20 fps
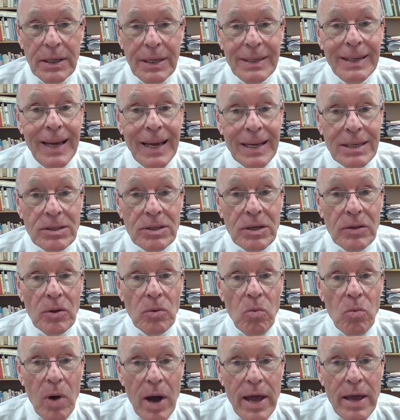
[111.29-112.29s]
It gets in the
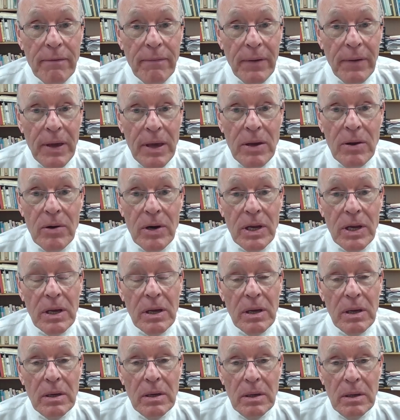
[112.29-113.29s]
way of
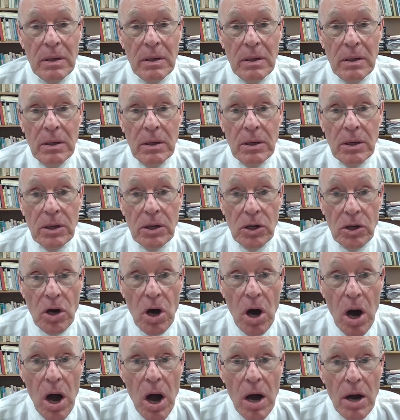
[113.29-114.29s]
hearing
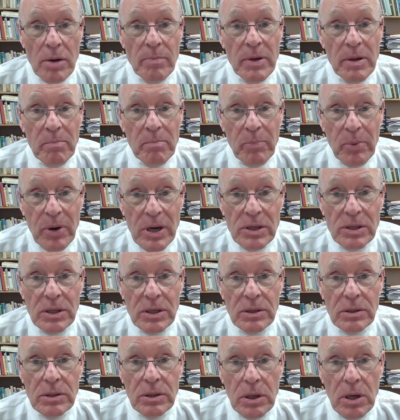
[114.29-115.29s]
God, being
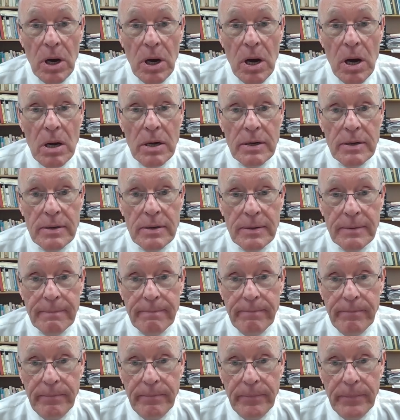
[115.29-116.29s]
present to God,
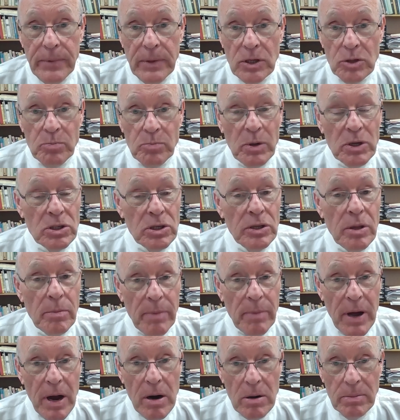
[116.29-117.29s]
especially in the
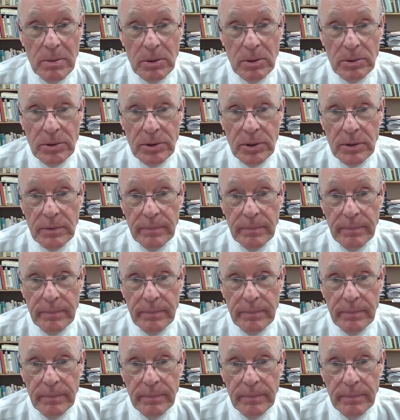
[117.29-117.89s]
parables.